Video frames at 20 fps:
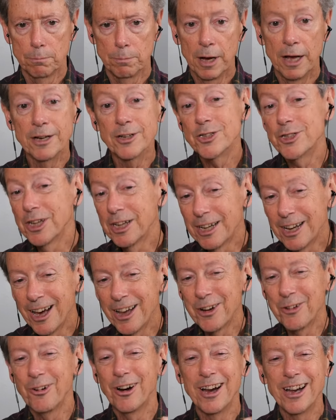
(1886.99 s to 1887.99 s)
punishing
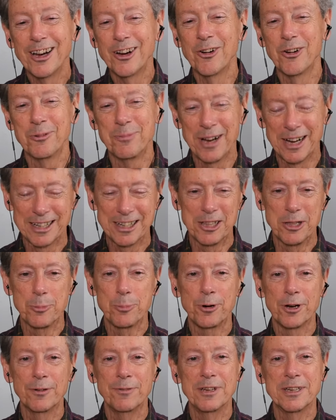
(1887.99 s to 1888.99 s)
kind of way. Going back to the
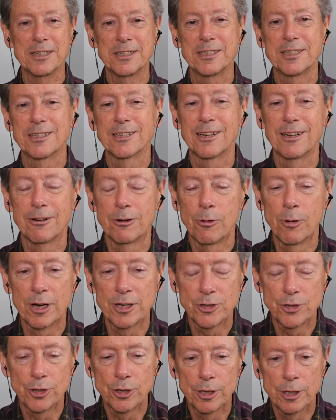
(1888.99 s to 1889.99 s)
previous
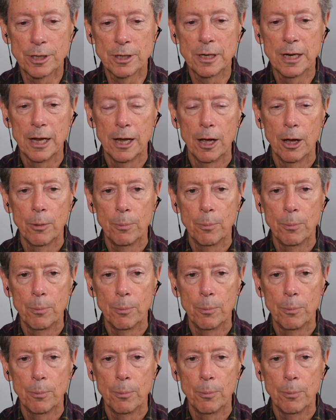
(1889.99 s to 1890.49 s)
question,